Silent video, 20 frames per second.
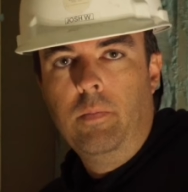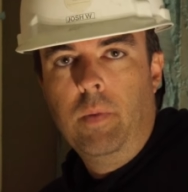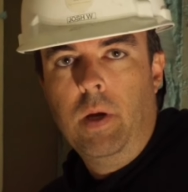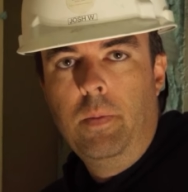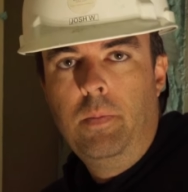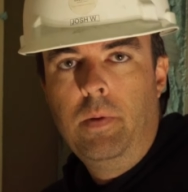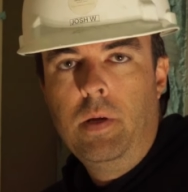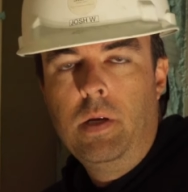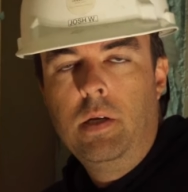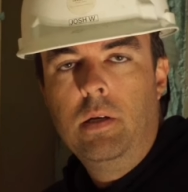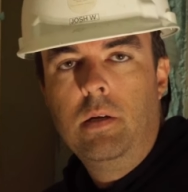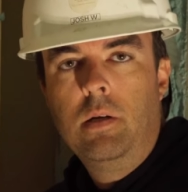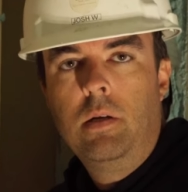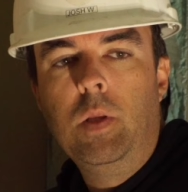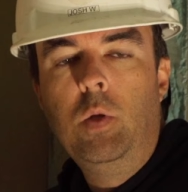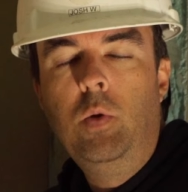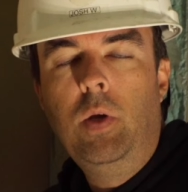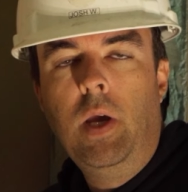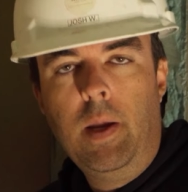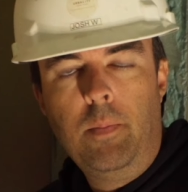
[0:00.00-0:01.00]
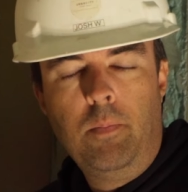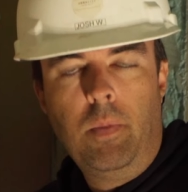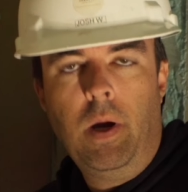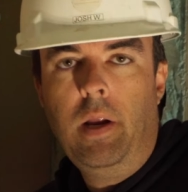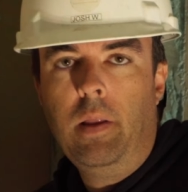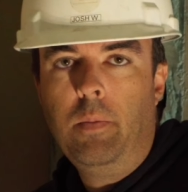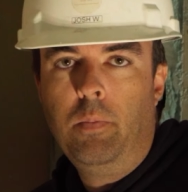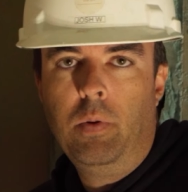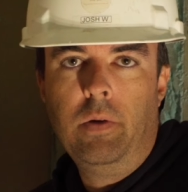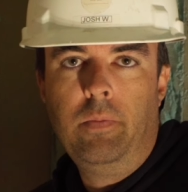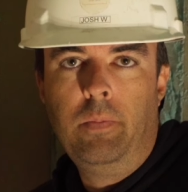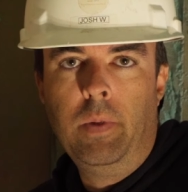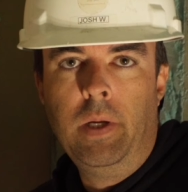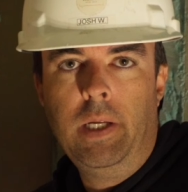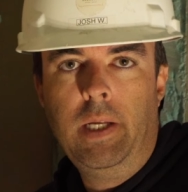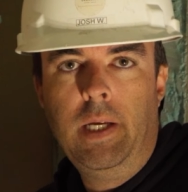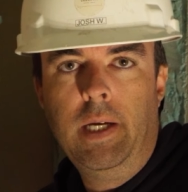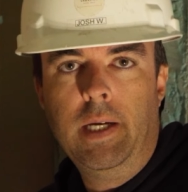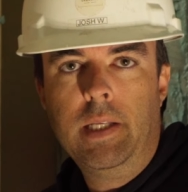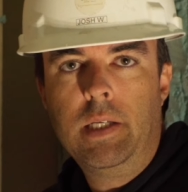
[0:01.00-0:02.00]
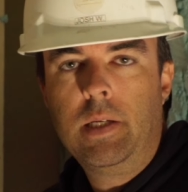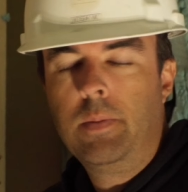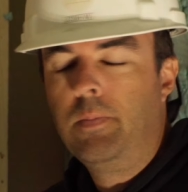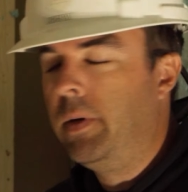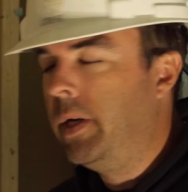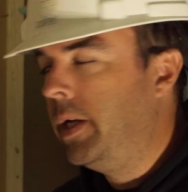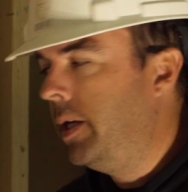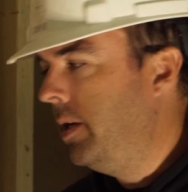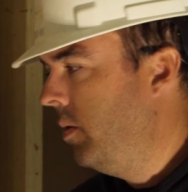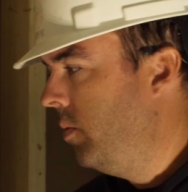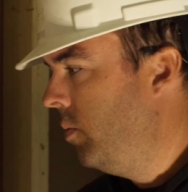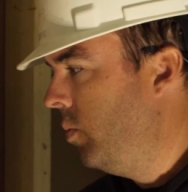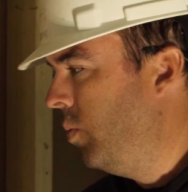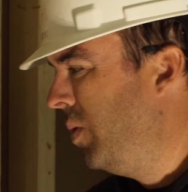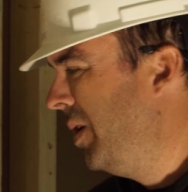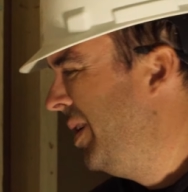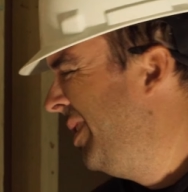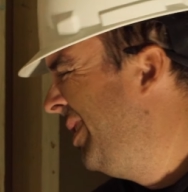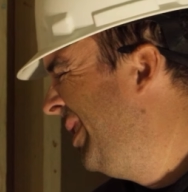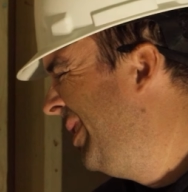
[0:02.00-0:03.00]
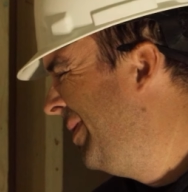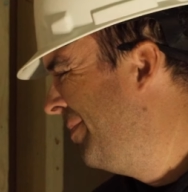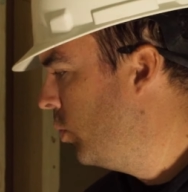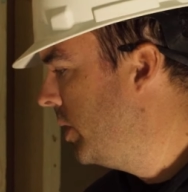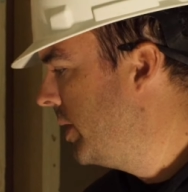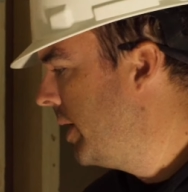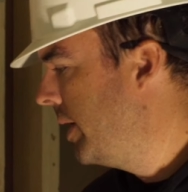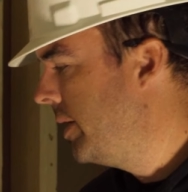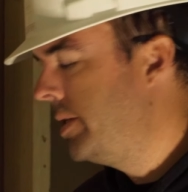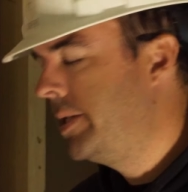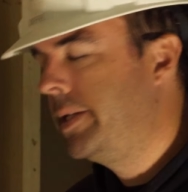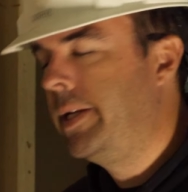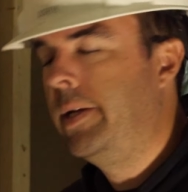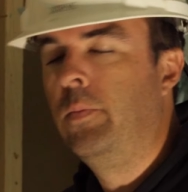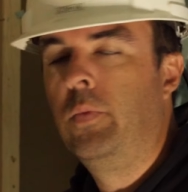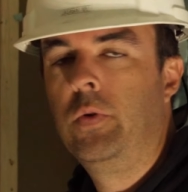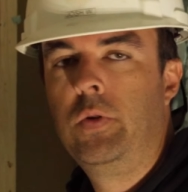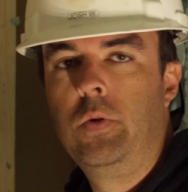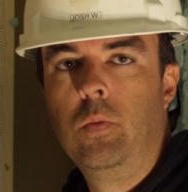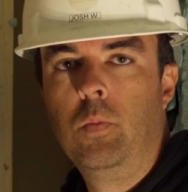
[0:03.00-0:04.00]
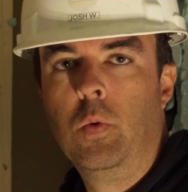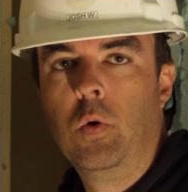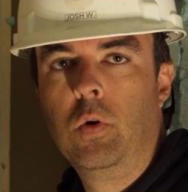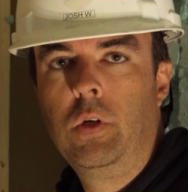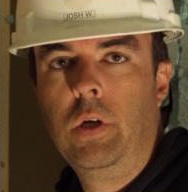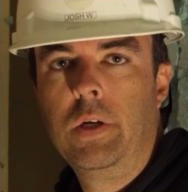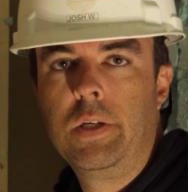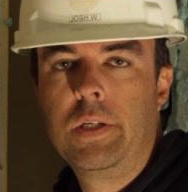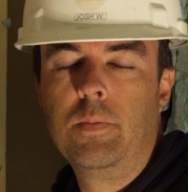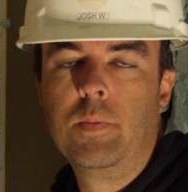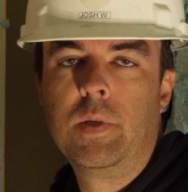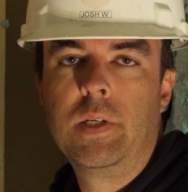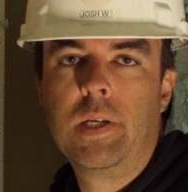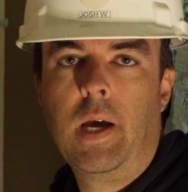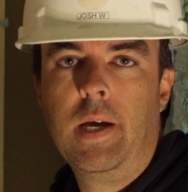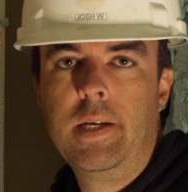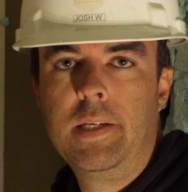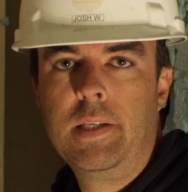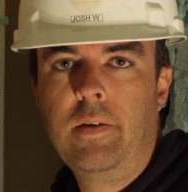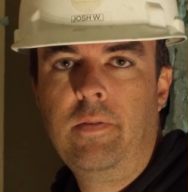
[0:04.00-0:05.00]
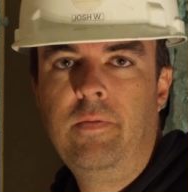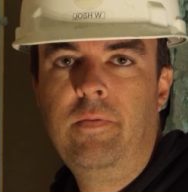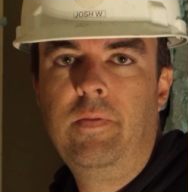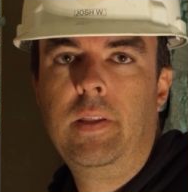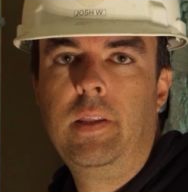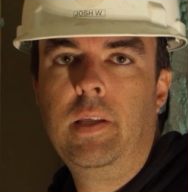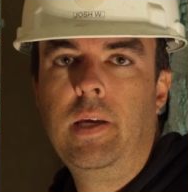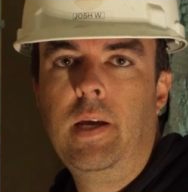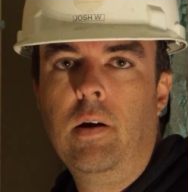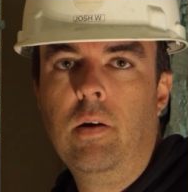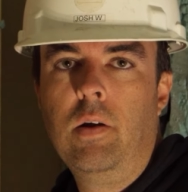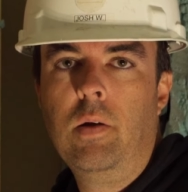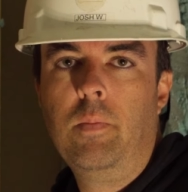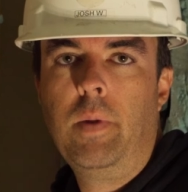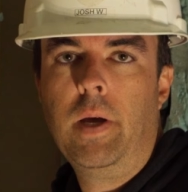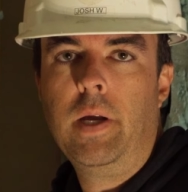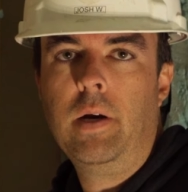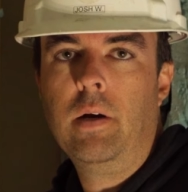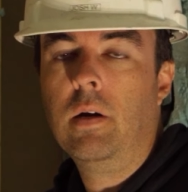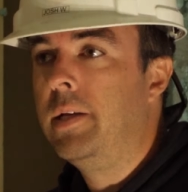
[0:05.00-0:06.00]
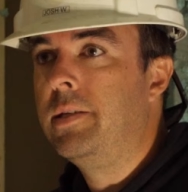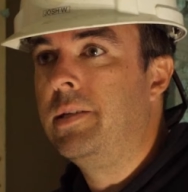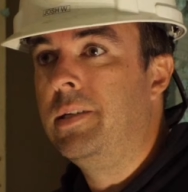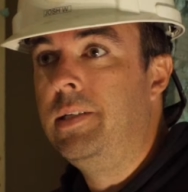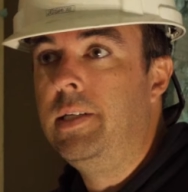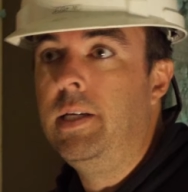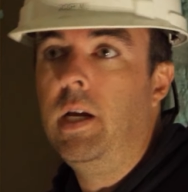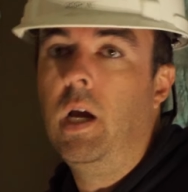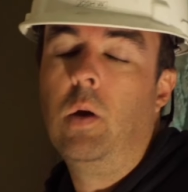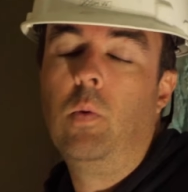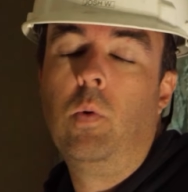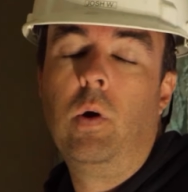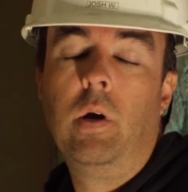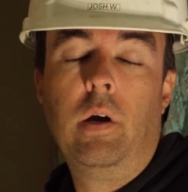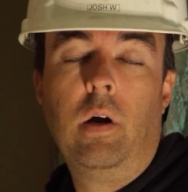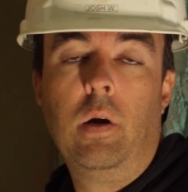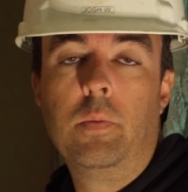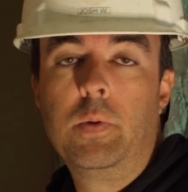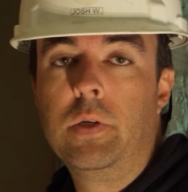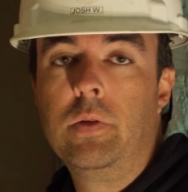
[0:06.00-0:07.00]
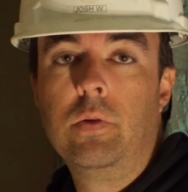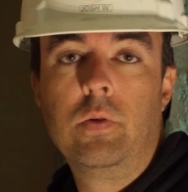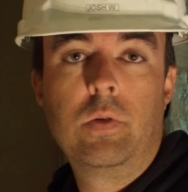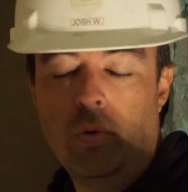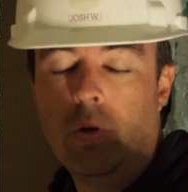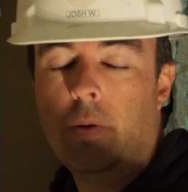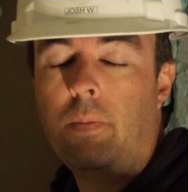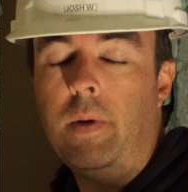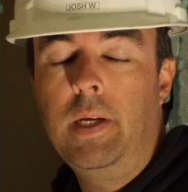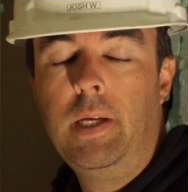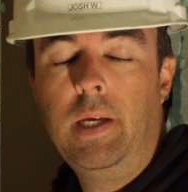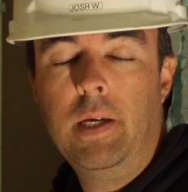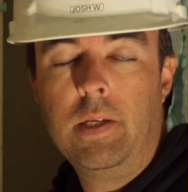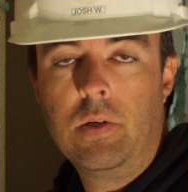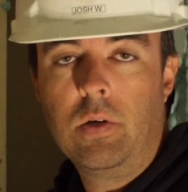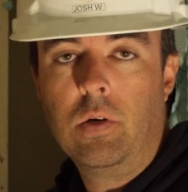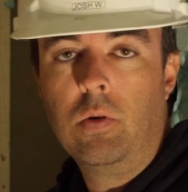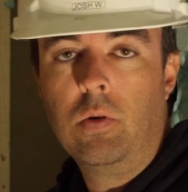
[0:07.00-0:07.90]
in my opinion. You can buy the pre-made kits, but we tend to stay to a more custom size. They fit the area better. As a DIY option, those pre-made kits are